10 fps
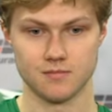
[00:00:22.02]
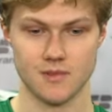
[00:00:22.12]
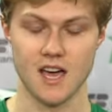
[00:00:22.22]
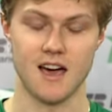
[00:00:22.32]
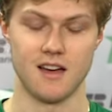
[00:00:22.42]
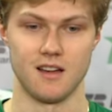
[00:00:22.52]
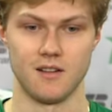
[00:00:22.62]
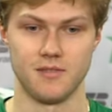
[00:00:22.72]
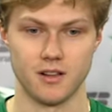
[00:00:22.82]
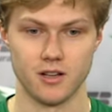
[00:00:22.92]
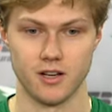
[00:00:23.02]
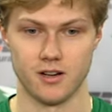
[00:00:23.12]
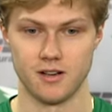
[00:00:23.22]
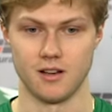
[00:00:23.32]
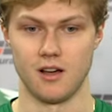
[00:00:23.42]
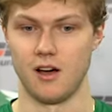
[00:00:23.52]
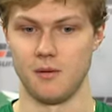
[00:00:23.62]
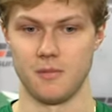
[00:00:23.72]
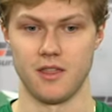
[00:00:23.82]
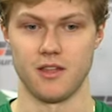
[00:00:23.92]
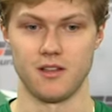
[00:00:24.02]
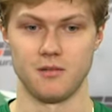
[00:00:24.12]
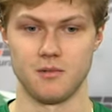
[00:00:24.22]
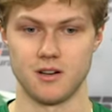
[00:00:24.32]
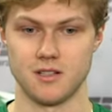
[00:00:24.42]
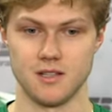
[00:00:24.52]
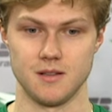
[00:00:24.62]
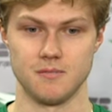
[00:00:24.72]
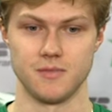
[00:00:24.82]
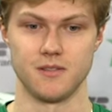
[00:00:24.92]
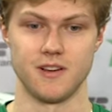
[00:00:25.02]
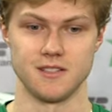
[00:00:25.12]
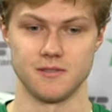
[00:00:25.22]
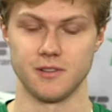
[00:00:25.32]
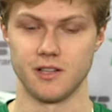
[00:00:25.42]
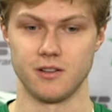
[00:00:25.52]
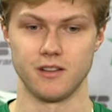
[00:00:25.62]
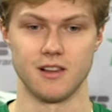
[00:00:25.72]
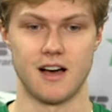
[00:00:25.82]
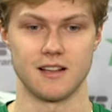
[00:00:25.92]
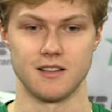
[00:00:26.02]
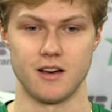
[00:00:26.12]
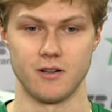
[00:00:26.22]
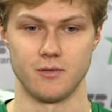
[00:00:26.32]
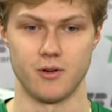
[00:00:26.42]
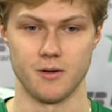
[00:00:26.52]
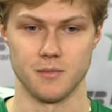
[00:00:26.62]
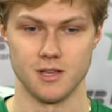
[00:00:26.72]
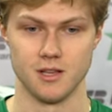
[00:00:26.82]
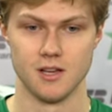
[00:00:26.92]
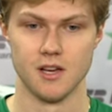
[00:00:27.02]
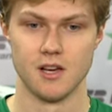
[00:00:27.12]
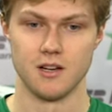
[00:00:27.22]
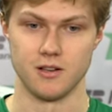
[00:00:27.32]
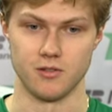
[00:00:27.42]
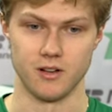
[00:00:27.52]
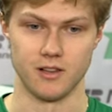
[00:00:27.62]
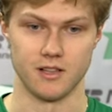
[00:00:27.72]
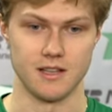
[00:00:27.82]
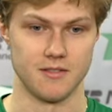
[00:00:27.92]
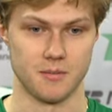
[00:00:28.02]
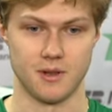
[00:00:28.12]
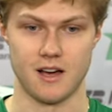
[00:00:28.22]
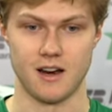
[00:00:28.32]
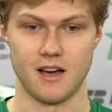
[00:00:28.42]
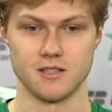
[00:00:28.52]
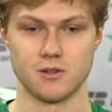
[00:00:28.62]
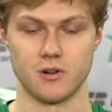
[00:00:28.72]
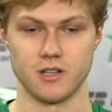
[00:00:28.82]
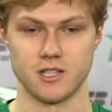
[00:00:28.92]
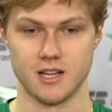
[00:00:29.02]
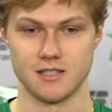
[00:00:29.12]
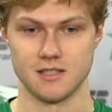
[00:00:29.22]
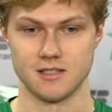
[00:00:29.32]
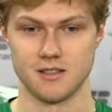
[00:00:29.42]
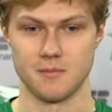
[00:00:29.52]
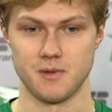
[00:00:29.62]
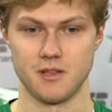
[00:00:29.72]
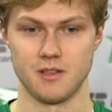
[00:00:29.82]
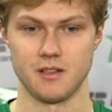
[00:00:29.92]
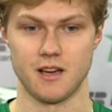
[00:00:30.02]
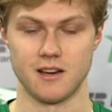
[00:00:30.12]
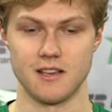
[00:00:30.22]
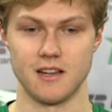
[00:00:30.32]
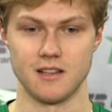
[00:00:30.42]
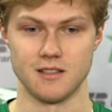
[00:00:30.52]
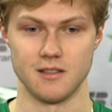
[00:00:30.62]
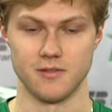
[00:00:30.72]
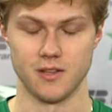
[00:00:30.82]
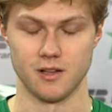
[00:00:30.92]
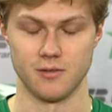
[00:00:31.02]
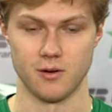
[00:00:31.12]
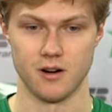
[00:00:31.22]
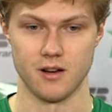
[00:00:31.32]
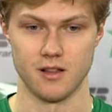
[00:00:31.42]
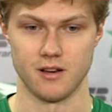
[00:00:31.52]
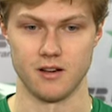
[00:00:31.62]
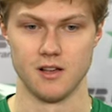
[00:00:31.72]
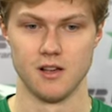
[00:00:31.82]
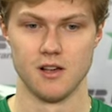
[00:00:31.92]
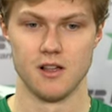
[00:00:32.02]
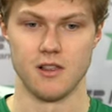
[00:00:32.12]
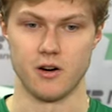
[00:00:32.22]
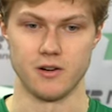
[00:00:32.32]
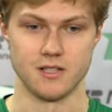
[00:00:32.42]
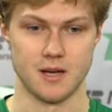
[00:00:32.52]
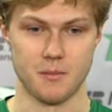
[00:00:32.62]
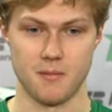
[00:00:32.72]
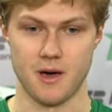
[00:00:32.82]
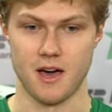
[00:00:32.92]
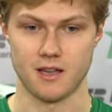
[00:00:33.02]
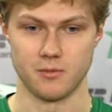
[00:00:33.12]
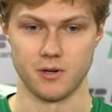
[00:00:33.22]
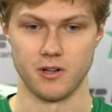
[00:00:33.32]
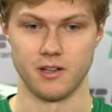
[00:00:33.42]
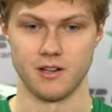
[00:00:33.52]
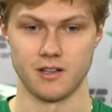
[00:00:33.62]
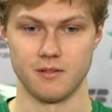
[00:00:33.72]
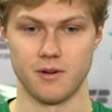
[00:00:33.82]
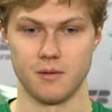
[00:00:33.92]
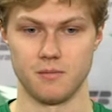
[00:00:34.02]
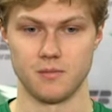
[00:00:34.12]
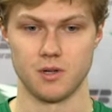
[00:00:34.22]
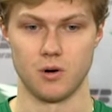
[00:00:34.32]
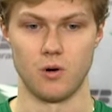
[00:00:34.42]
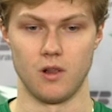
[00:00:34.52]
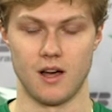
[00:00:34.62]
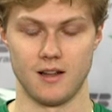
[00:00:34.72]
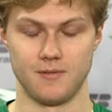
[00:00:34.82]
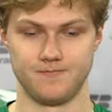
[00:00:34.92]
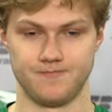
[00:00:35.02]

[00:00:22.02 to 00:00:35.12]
Yeah, I felt good. Um, I thought our team defensively really locked it down in front of me. Didn't really give them a lot of high scoring chances. Let me kind of get into the feel for it, and they always had my back, and we really didn't give up a whole lot.